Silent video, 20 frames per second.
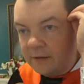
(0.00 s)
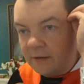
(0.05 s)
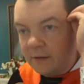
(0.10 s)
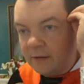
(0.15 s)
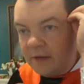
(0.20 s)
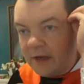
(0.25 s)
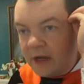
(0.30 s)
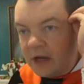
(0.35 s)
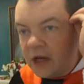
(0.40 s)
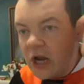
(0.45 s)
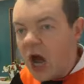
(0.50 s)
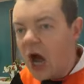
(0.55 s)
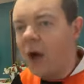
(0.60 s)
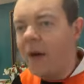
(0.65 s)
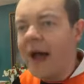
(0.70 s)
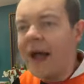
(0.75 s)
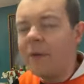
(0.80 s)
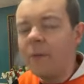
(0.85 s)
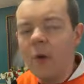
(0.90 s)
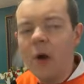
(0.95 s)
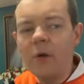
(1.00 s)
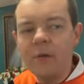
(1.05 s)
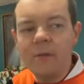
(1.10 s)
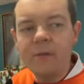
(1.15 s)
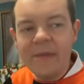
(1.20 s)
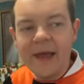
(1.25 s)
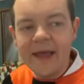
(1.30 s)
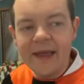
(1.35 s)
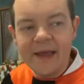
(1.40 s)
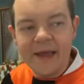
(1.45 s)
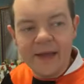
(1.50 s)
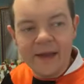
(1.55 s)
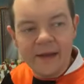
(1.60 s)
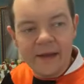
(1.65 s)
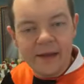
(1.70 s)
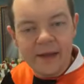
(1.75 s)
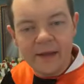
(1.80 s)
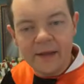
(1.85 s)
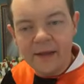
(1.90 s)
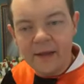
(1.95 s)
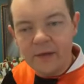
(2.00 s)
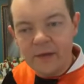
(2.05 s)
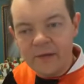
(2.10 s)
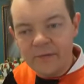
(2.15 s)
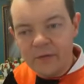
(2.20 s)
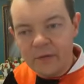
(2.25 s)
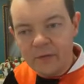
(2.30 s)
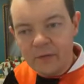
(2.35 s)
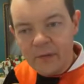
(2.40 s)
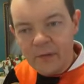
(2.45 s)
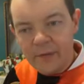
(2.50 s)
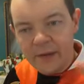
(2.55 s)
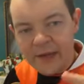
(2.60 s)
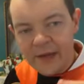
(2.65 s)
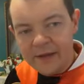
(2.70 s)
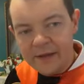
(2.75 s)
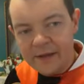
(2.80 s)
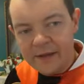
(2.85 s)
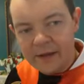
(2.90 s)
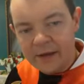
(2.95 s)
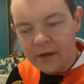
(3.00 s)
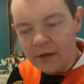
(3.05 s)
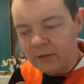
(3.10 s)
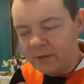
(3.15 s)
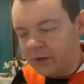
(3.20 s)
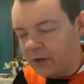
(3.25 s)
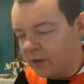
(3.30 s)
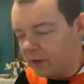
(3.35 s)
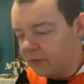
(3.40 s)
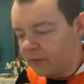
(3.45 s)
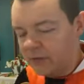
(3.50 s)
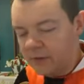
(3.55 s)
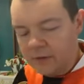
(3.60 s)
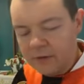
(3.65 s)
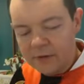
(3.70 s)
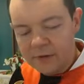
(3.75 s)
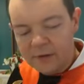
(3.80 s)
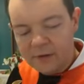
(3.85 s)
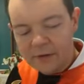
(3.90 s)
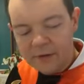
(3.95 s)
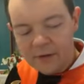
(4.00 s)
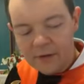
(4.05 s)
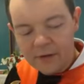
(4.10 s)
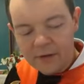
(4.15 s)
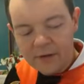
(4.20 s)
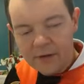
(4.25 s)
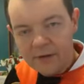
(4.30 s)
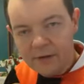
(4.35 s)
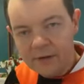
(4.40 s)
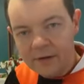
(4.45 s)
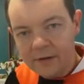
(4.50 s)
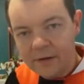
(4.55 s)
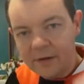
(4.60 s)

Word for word: you say, no, I won't make it. And then you have to replace it. Oh, no. Oh.